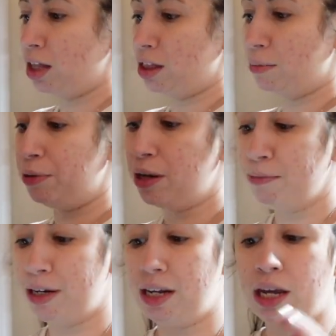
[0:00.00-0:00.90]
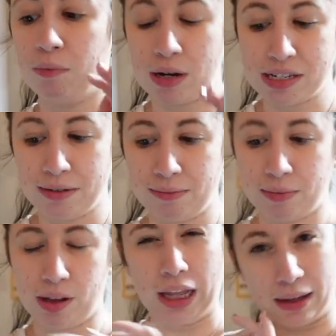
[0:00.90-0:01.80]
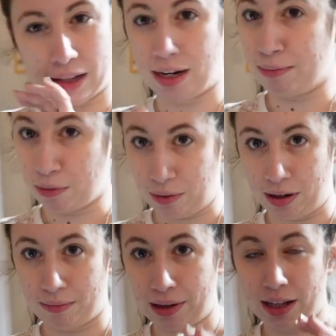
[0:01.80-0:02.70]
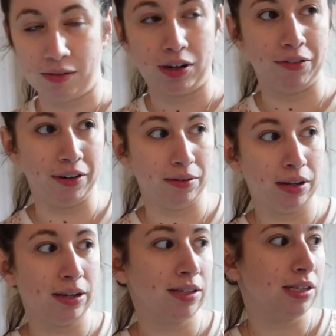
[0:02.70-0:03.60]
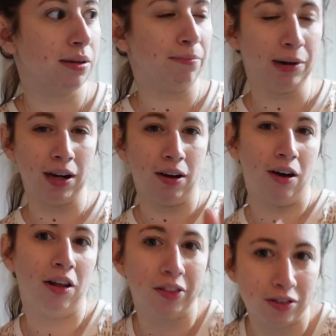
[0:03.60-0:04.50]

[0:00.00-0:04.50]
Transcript: The book I'm reading, it wasn't like the number one on my like want to read list, but all